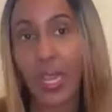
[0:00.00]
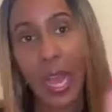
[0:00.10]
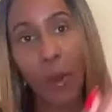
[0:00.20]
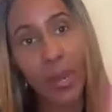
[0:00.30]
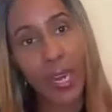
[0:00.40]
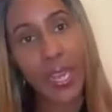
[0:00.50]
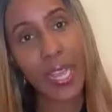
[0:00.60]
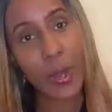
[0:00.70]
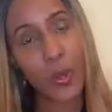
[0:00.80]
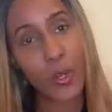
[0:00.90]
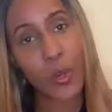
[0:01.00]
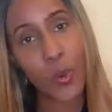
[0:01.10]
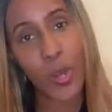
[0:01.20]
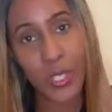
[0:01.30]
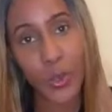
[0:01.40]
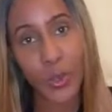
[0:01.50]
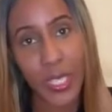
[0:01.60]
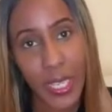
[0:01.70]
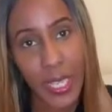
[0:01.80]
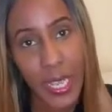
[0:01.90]
I want to hear what Nonku has to
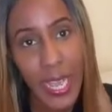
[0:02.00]
say.